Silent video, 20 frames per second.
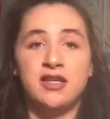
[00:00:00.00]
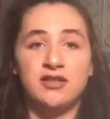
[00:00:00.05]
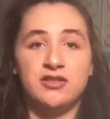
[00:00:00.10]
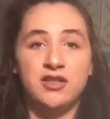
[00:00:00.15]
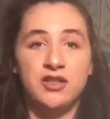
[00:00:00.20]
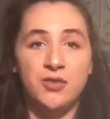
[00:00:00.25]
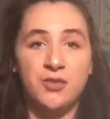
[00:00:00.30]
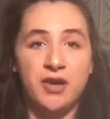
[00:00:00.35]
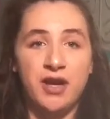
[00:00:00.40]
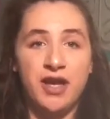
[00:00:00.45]

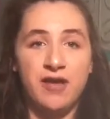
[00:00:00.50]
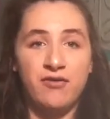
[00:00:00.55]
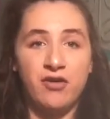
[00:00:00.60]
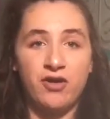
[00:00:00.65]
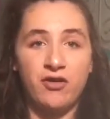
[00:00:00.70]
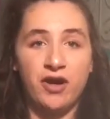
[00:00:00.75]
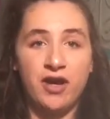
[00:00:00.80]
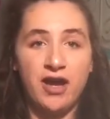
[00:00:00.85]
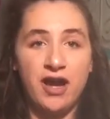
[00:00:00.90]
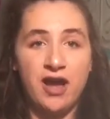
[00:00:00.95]
actually the one I have
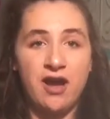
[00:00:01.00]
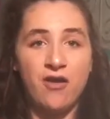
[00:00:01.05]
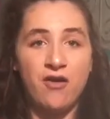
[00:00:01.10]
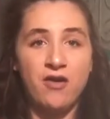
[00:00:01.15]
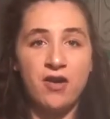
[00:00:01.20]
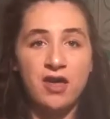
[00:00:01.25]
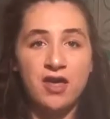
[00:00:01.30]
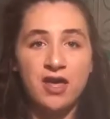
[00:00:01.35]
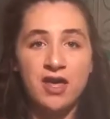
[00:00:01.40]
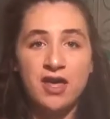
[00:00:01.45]
on right
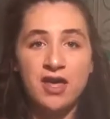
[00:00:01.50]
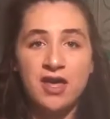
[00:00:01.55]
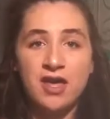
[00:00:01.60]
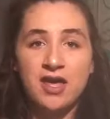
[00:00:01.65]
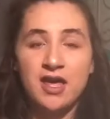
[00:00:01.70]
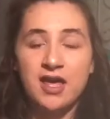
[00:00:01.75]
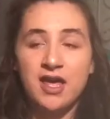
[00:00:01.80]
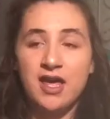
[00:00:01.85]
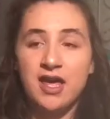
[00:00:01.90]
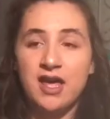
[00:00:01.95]
now,
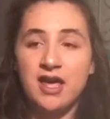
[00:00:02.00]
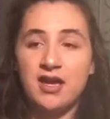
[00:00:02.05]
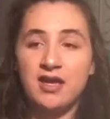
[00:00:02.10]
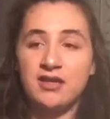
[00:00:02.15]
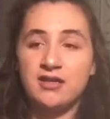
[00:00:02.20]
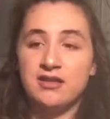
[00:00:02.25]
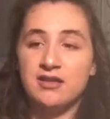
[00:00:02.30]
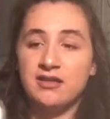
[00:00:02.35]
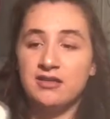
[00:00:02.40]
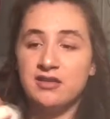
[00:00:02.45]

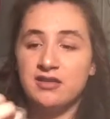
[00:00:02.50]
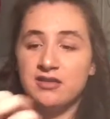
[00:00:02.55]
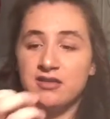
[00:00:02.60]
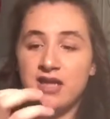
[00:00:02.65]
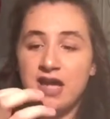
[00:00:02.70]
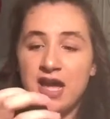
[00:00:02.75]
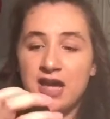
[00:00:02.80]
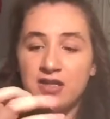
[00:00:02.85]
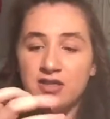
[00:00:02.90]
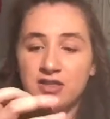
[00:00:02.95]
and this is
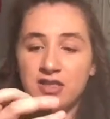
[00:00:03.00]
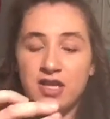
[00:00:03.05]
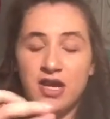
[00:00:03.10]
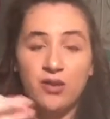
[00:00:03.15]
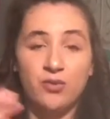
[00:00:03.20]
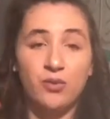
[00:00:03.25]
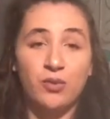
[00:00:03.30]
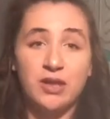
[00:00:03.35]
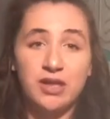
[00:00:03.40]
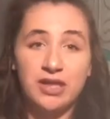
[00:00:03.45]
actually,
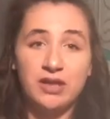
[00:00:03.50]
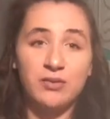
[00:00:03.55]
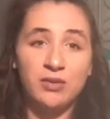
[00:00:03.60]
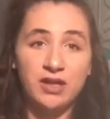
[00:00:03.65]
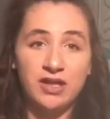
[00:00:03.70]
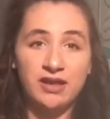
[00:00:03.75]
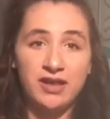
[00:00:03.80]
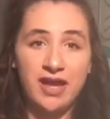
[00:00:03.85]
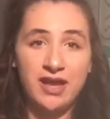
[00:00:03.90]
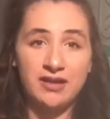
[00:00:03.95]
I really
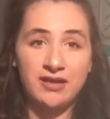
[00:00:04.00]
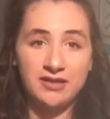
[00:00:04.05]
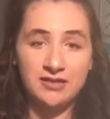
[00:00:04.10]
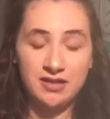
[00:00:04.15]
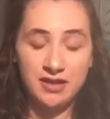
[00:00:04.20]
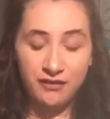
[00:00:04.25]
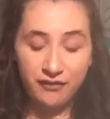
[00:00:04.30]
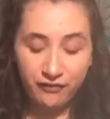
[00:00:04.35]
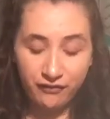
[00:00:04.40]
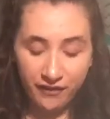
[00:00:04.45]
like
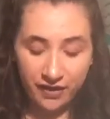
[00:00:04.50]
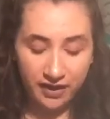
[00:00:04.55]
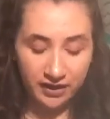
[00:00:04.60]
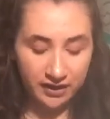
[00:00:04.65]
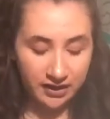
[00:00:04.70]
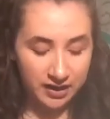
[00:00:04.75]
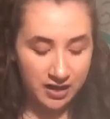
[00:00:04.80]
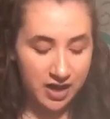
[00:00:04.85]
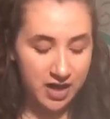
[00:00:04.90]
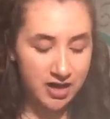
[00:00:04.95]
this, and I
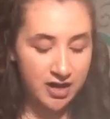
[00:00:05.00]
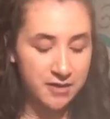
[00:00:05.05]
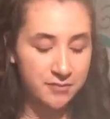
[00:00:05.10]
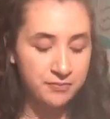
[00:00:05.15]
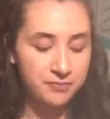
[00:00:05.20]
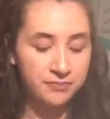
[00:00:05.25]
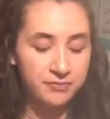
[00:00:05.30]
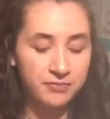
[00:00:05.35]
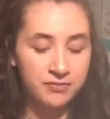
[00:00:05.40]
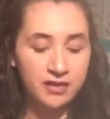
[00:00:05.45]
finally got it.